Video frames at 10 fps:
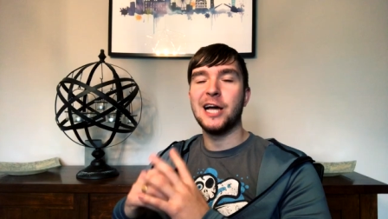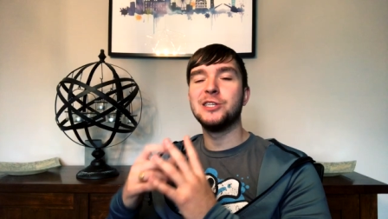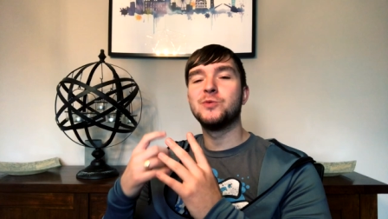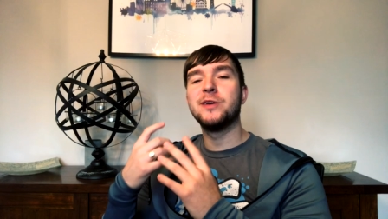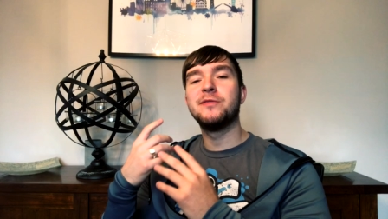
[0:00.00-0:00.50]

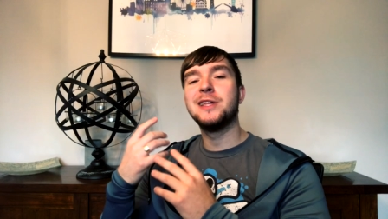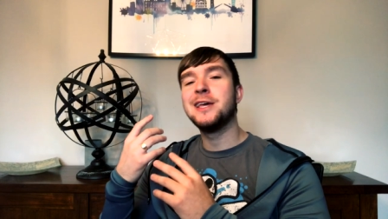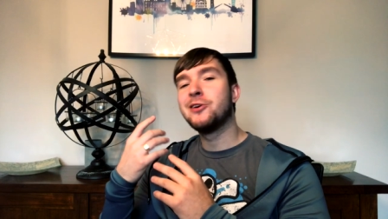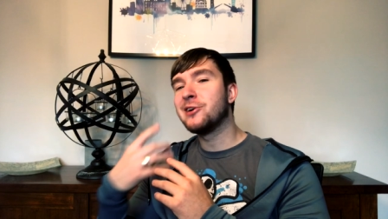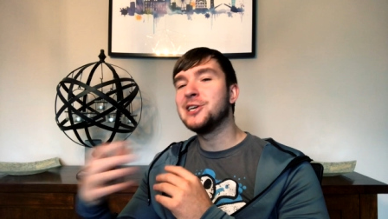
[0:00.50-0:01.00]
And with
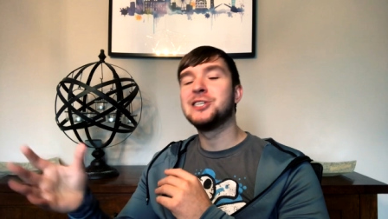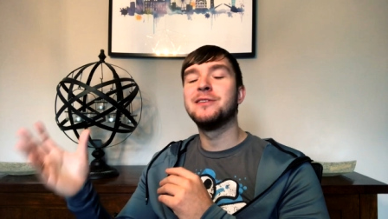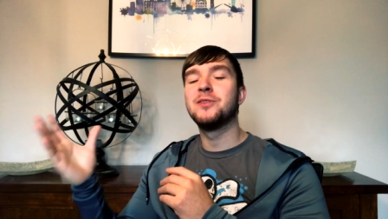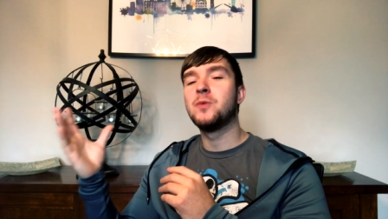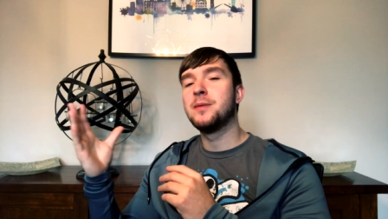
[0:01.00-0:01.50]
the
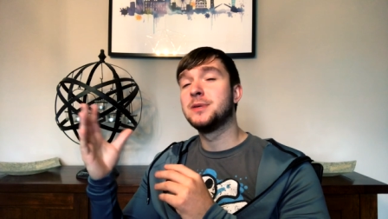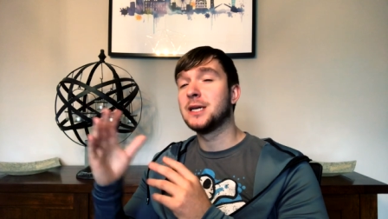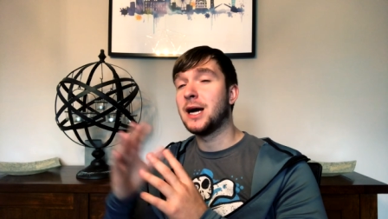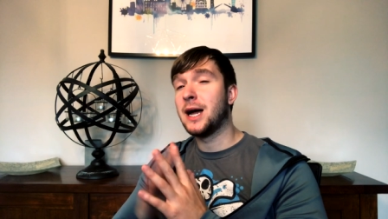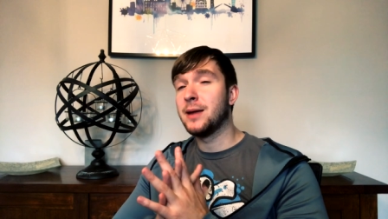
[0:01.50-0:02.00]
creation of the
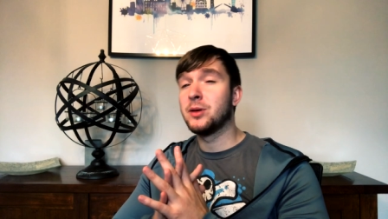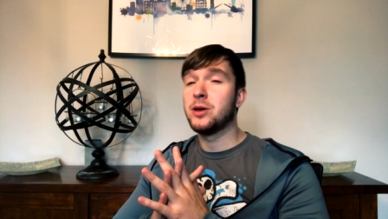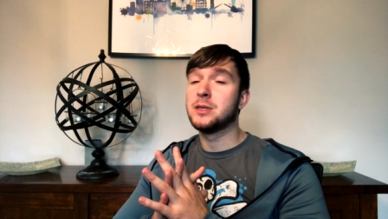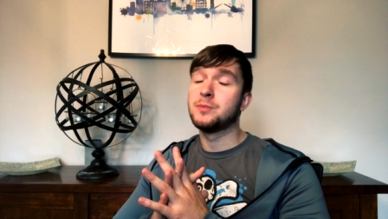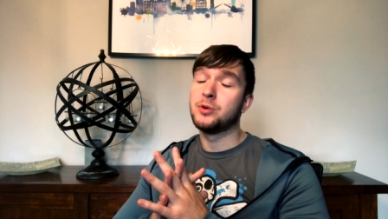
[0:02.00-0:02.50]
website, I'm
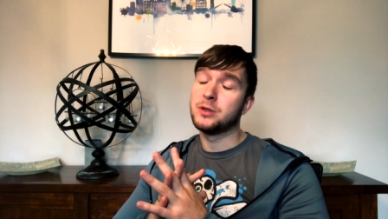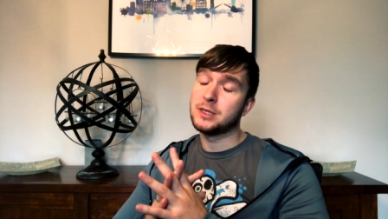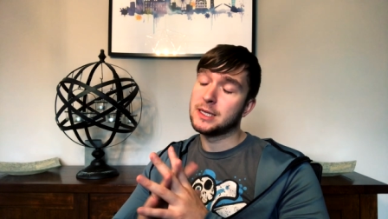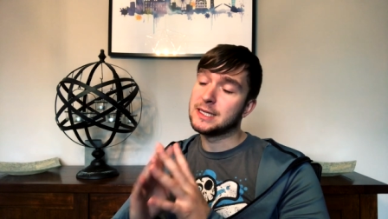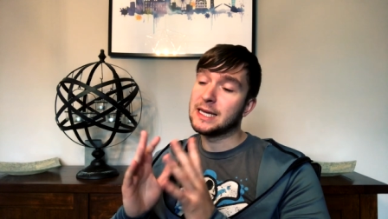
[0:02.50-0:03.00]
going to
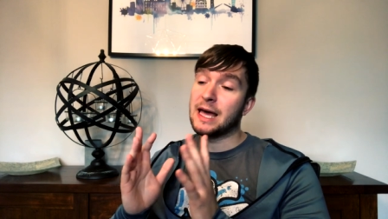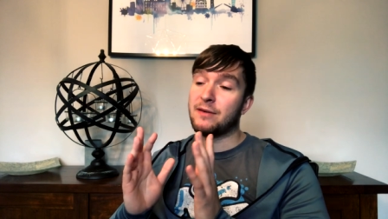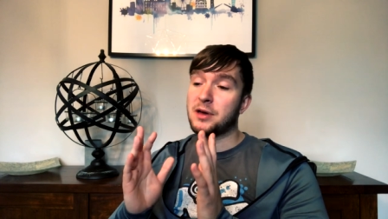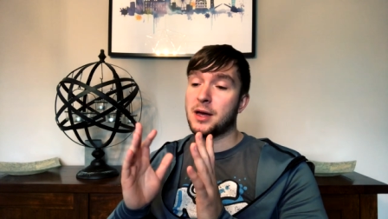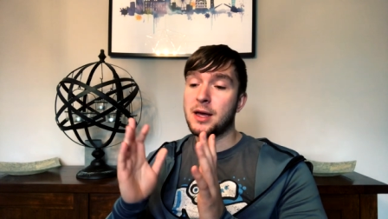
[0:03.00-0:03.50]
put
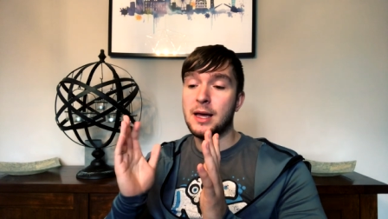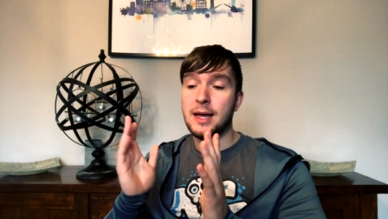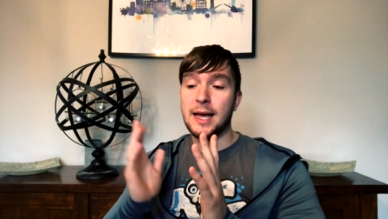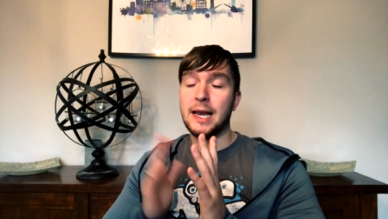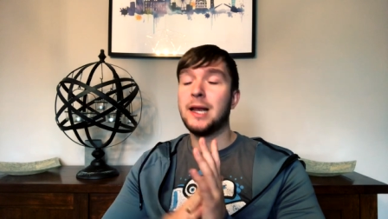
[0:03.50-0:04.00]
together
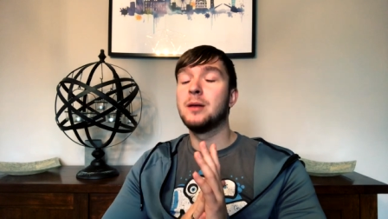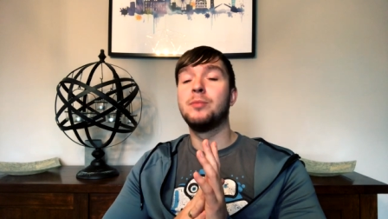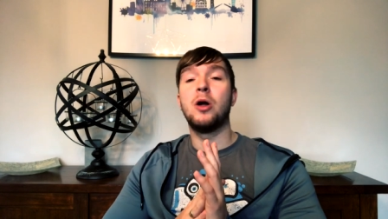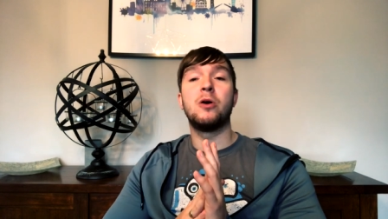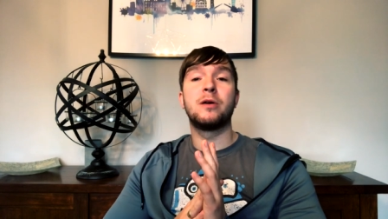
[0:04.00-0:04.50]
a little
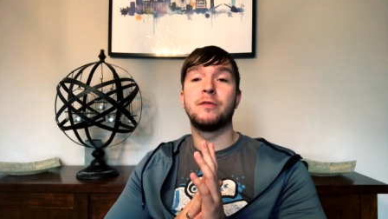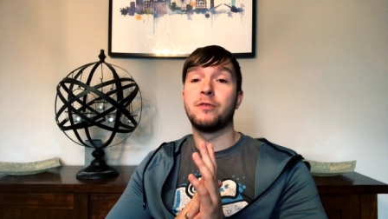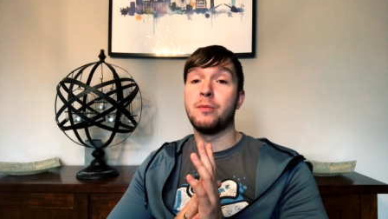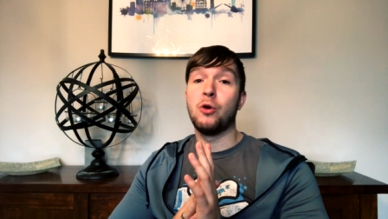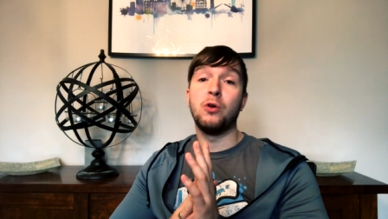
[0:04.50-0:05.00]
blog
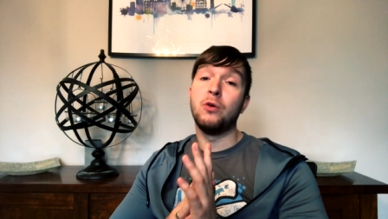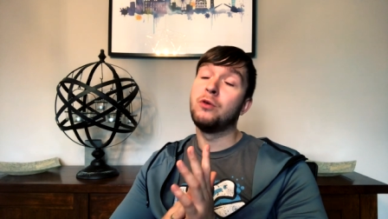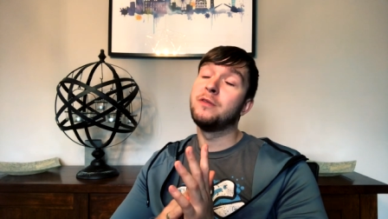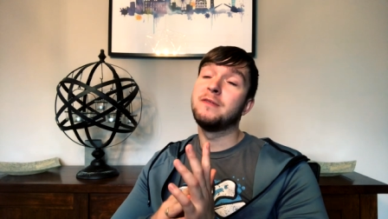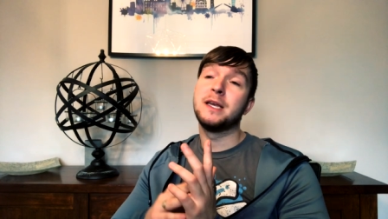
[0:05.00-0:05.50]
from
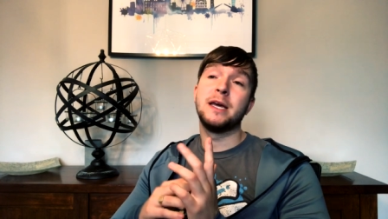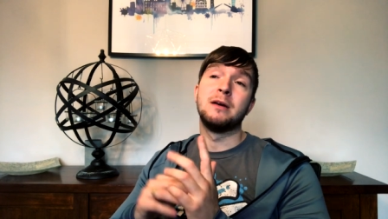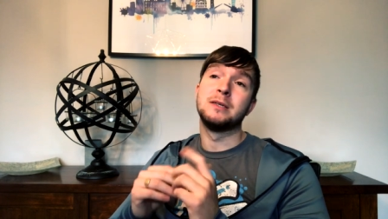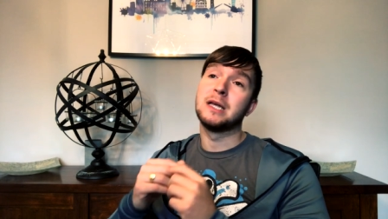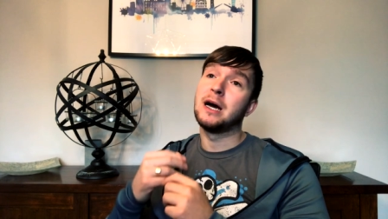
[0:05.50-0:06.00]
all the
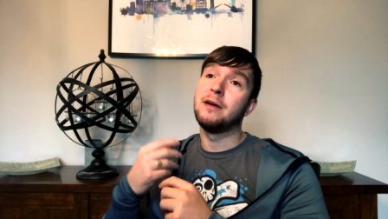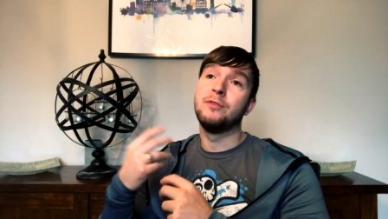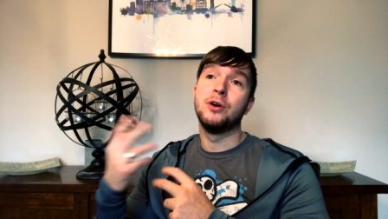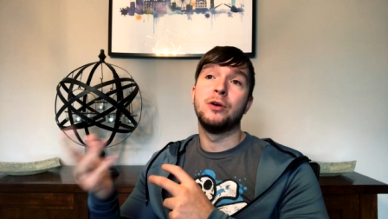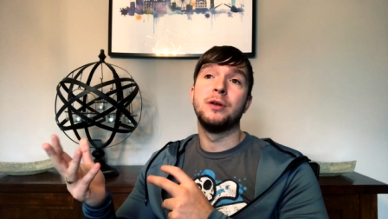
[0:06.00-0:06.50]
videos that I've
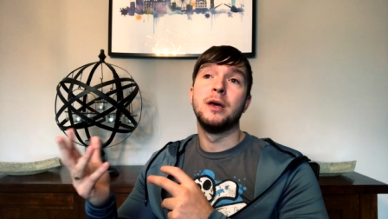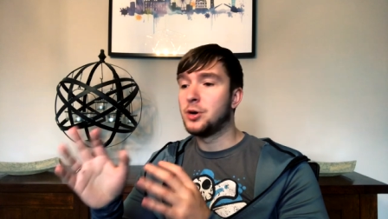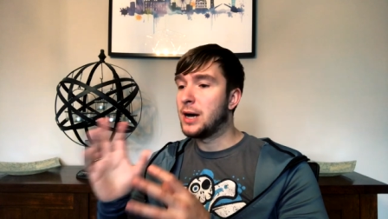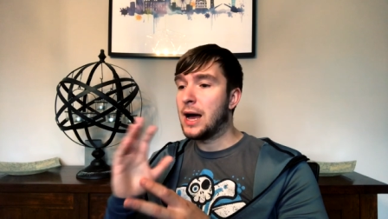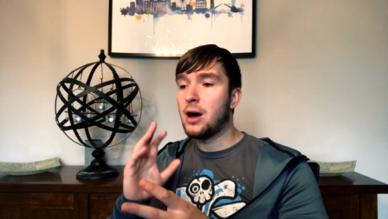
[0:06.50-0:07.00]
done,
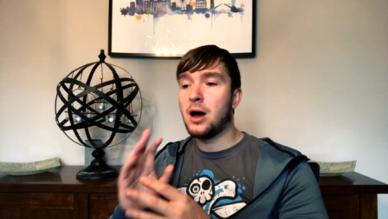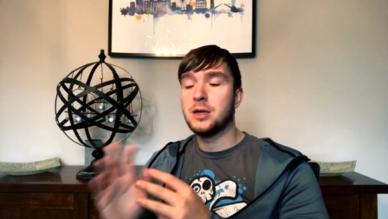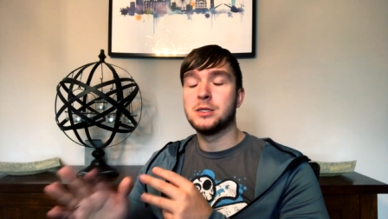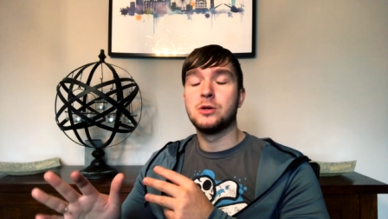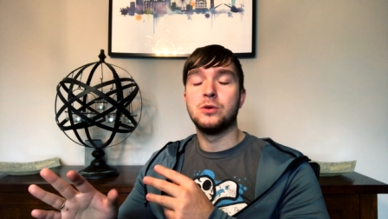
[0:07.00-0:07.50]
put out
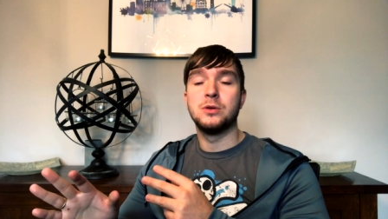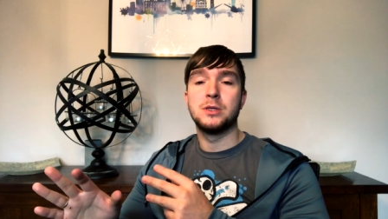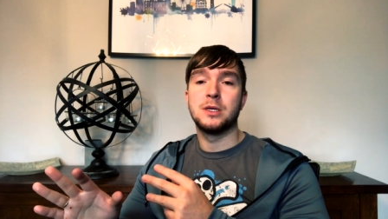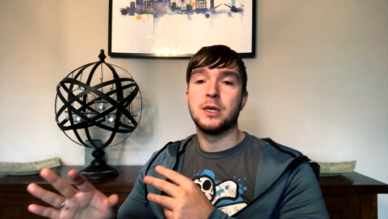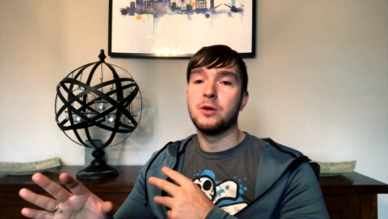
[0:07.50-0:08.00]

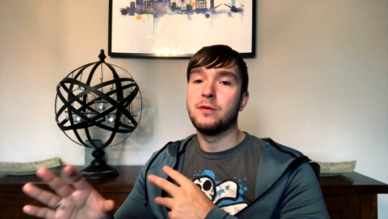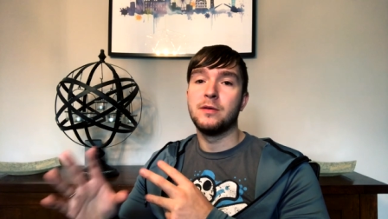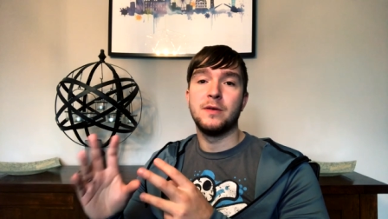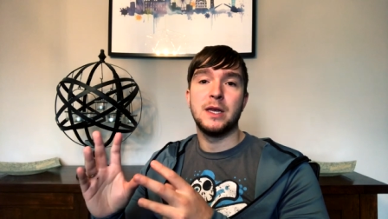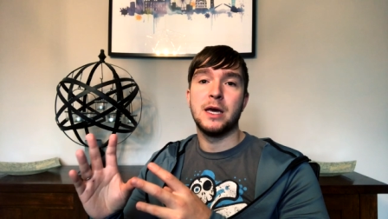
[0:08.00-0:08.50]
articles to do with
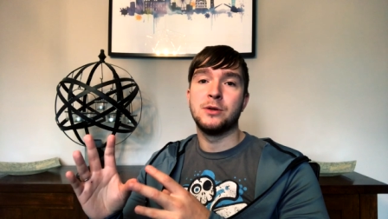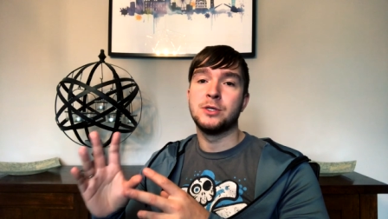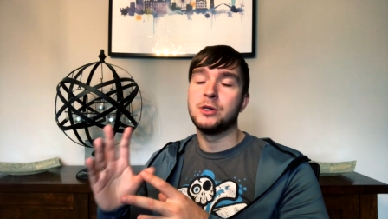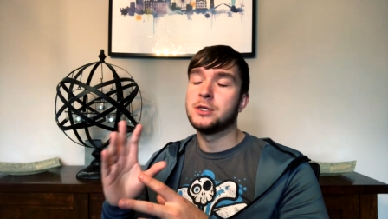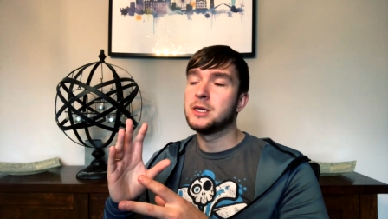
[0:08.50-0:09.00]
the
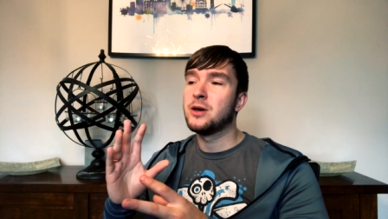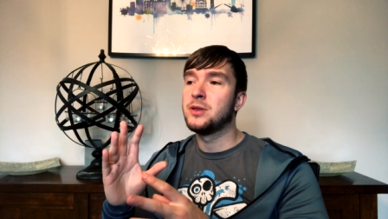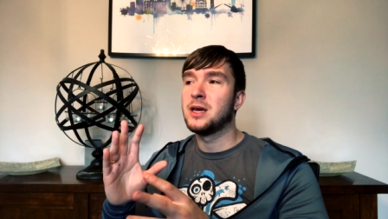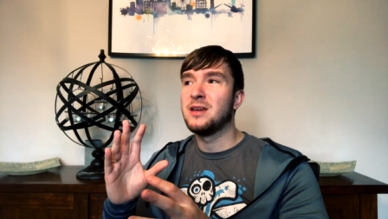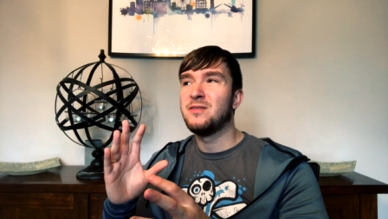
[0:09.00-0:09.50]
videos just so
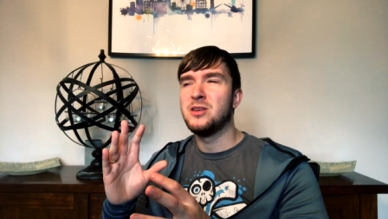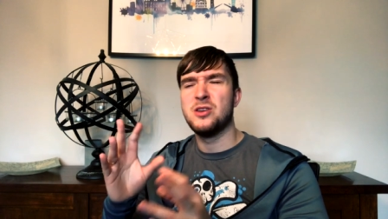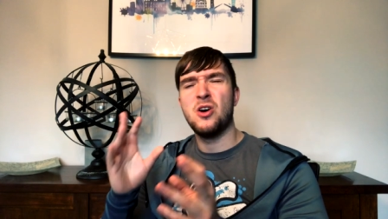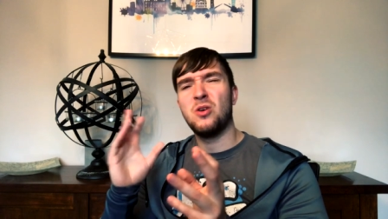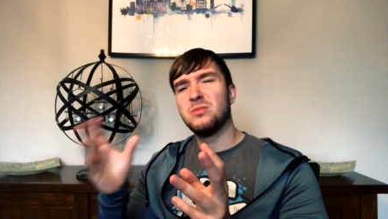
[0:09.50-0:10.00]
that if you're
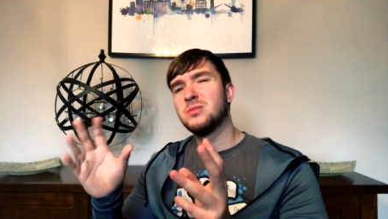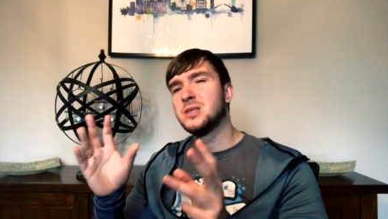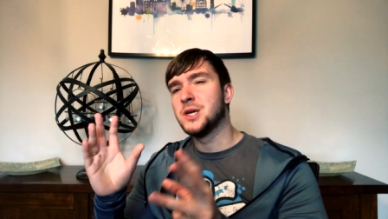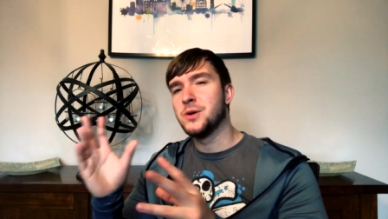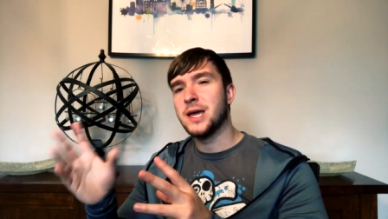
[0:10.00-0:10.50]
not
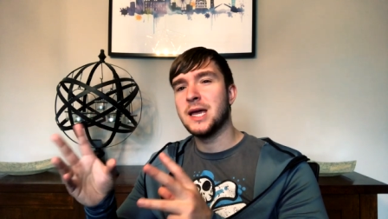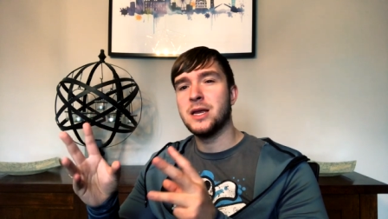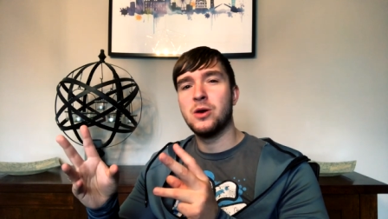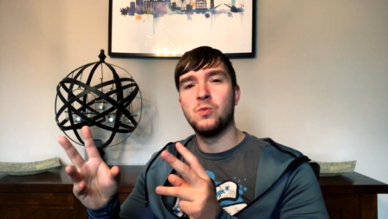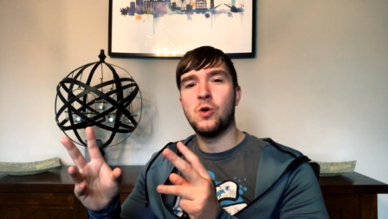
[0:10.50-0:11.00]
too
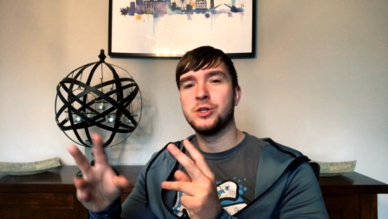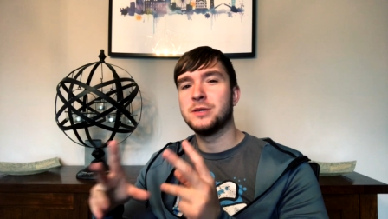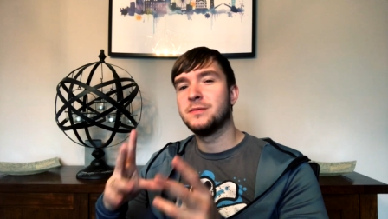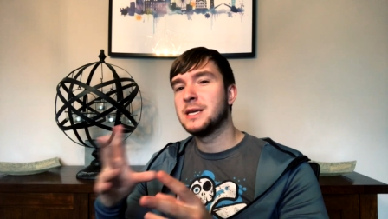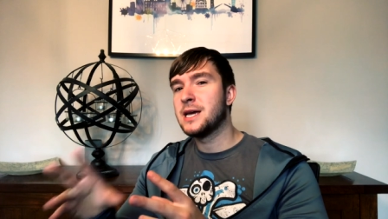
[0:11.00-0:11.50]
keen on
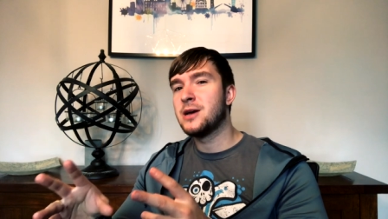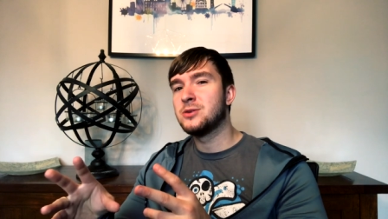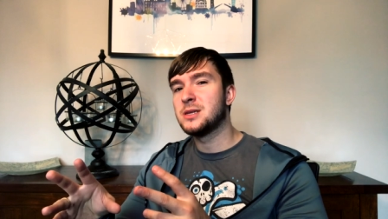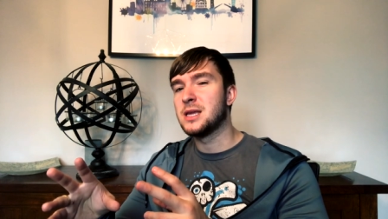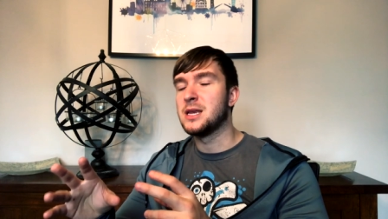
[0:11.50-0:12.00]
watching
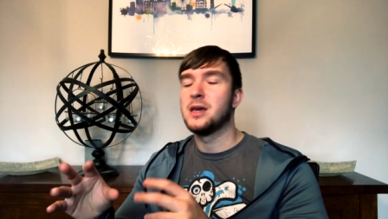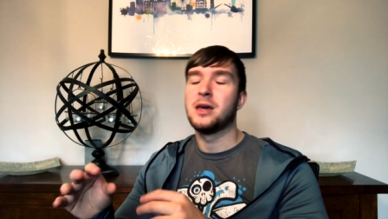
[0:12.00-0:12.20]
videos, then you